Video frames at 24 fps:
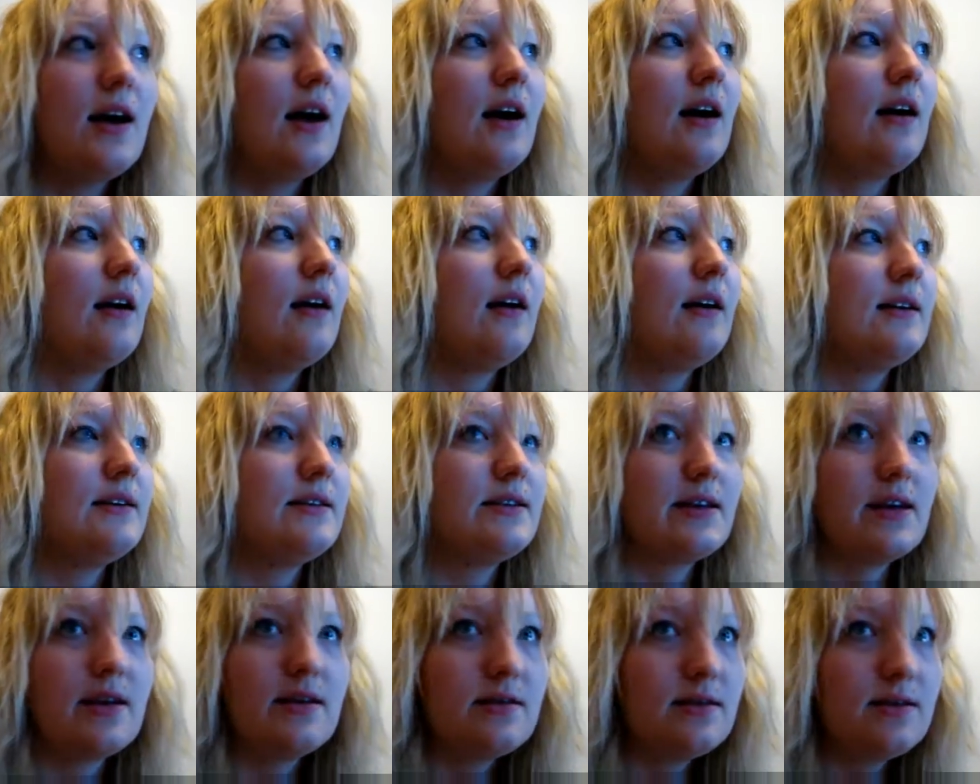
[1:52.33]

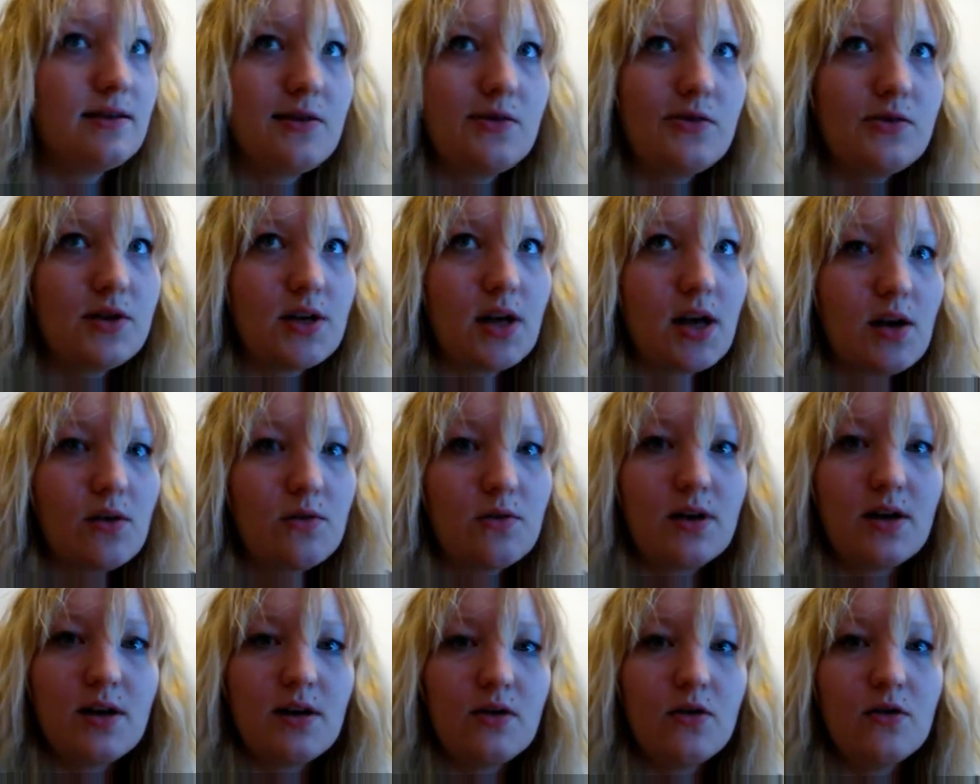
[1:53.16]
It's gonna slow
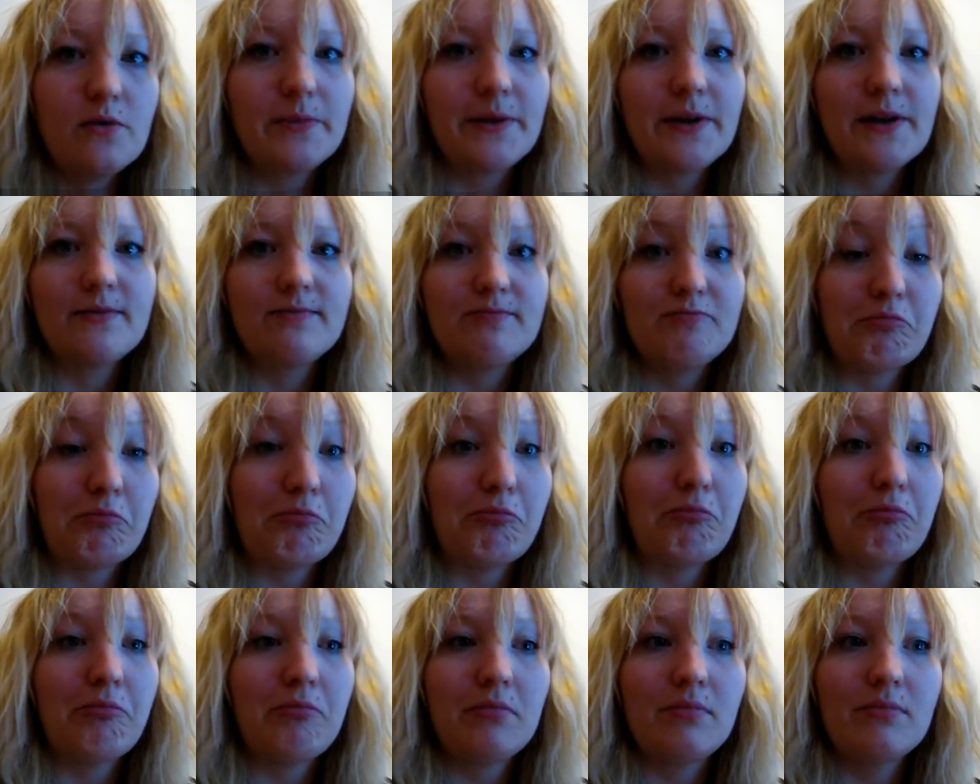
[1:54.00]
down, I know, but
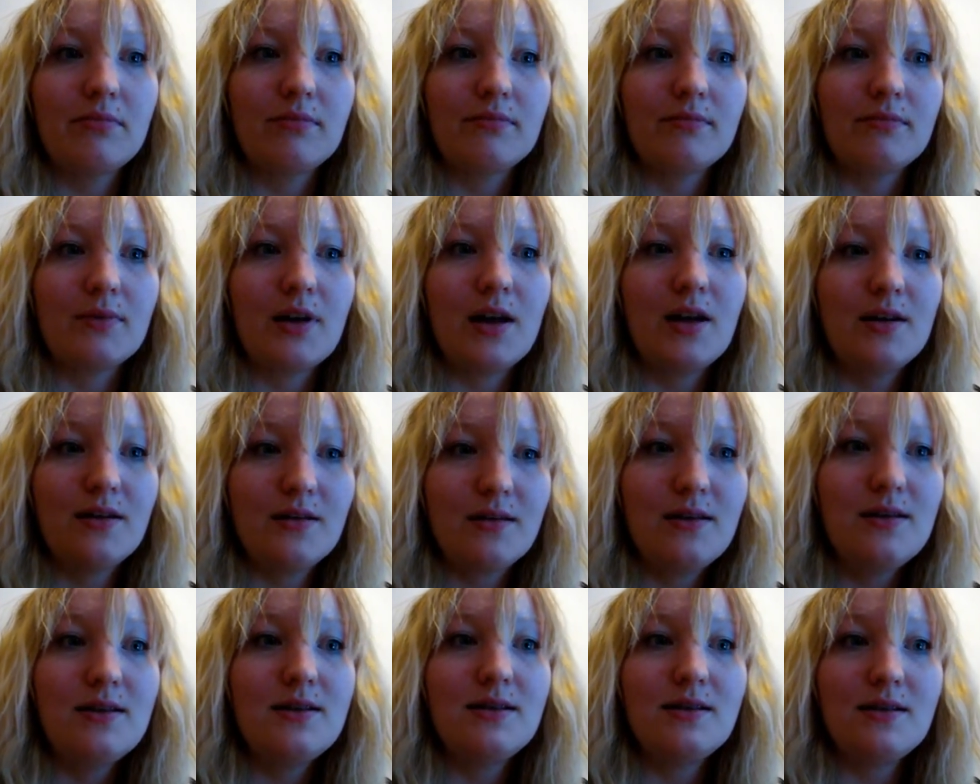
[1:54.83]

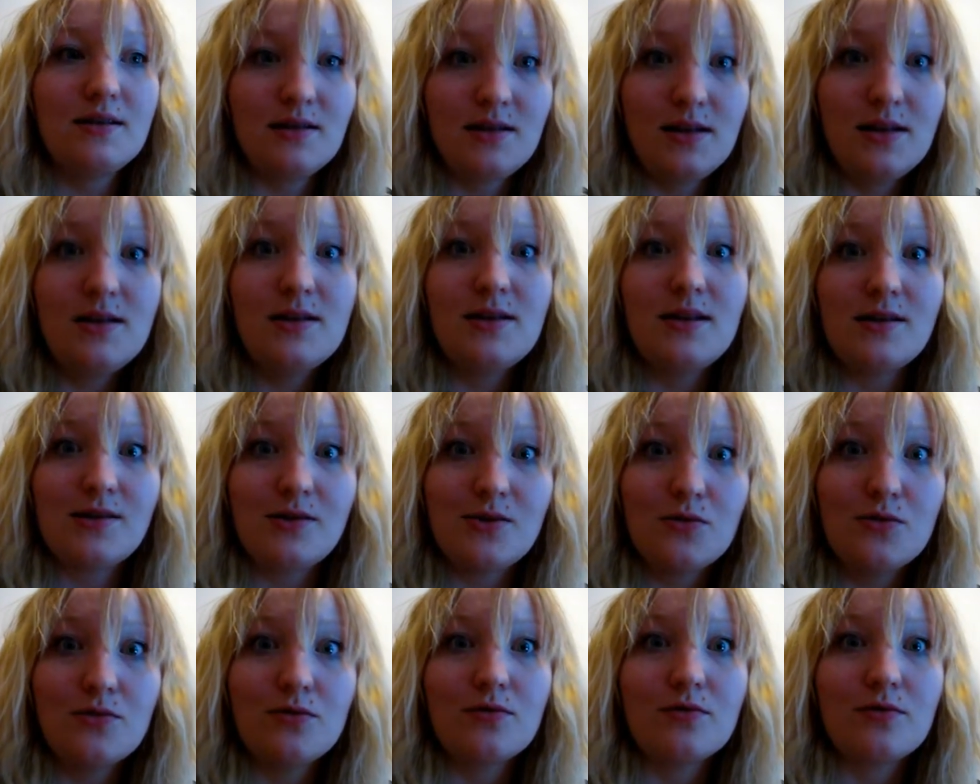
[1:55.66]
this is
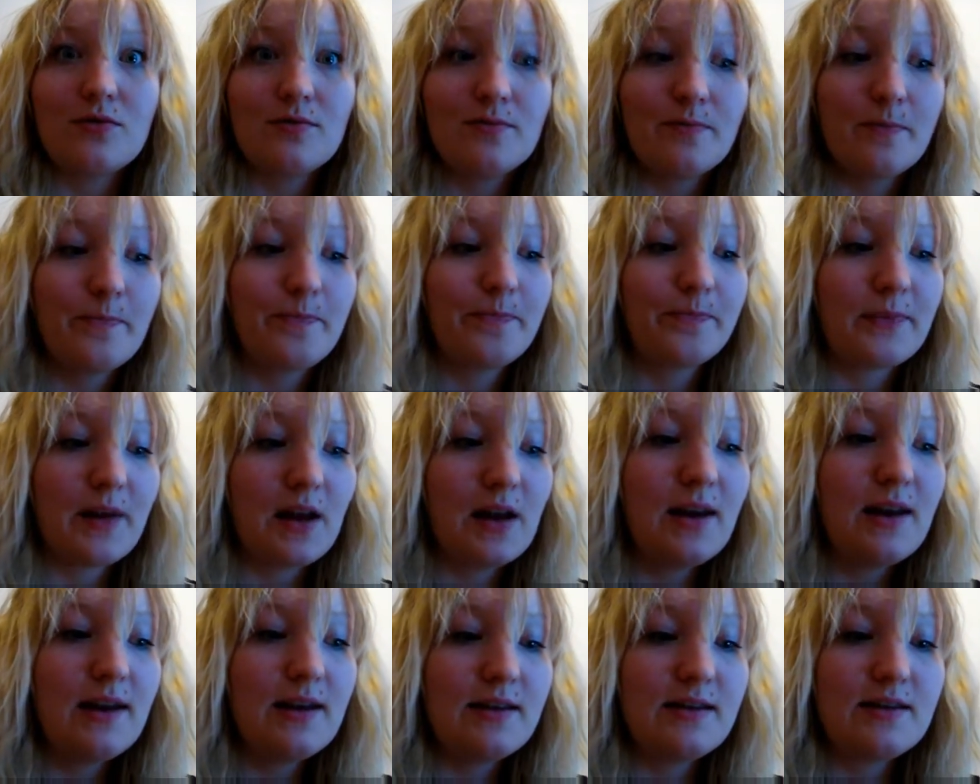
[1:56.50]
good. I
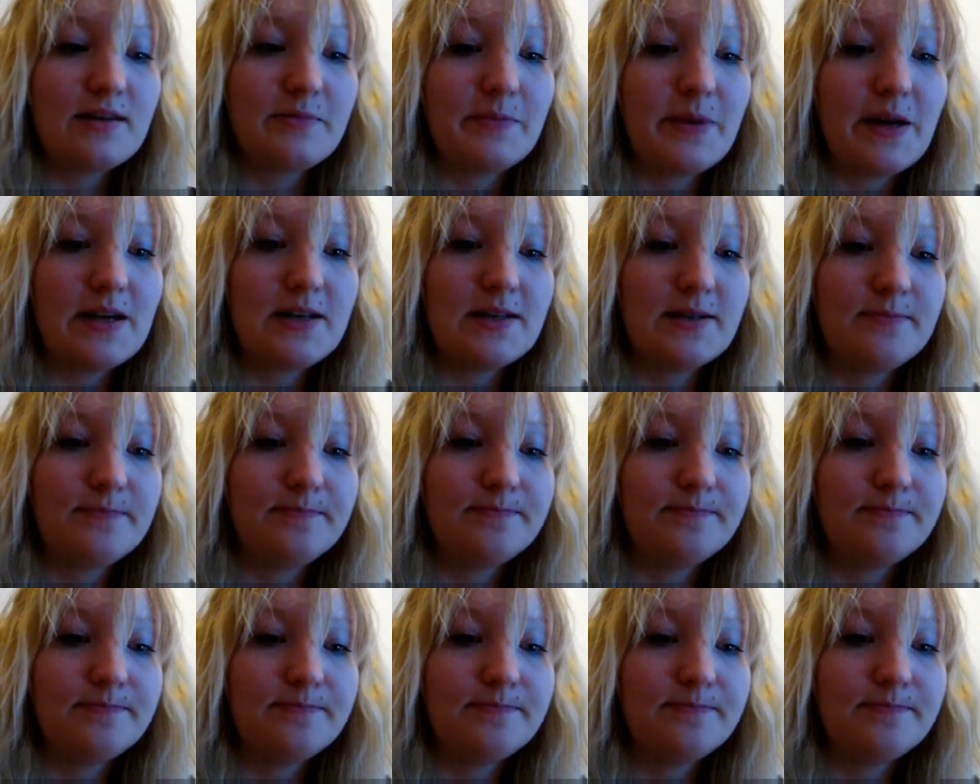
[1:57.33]
like this pace.